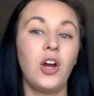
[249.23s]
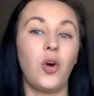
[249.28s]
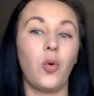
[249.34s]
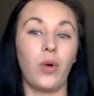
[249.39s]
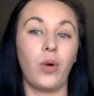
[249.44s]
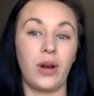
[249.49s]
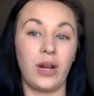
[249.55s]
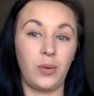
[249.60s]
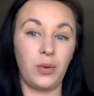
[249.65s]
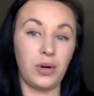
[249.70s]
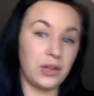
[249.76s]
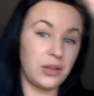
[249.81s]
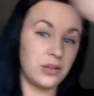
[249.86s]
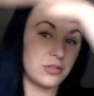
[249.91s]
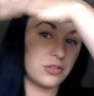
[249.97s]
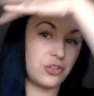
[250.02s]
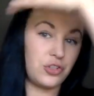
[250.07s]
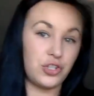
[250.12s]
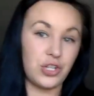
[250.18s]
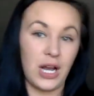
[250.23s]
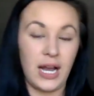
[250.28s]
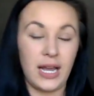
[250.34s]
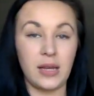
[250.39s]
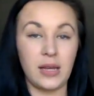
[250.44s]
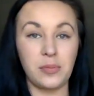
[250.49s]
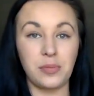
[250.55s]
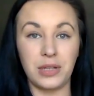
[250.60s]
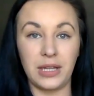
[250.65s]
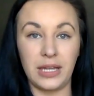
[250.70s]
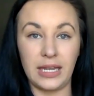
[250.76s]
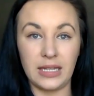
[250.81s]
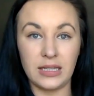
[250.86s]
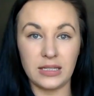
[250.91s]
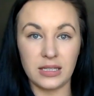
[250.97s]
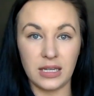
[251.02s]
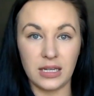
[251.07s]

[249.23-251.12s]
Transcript: wearing one of those giant Plains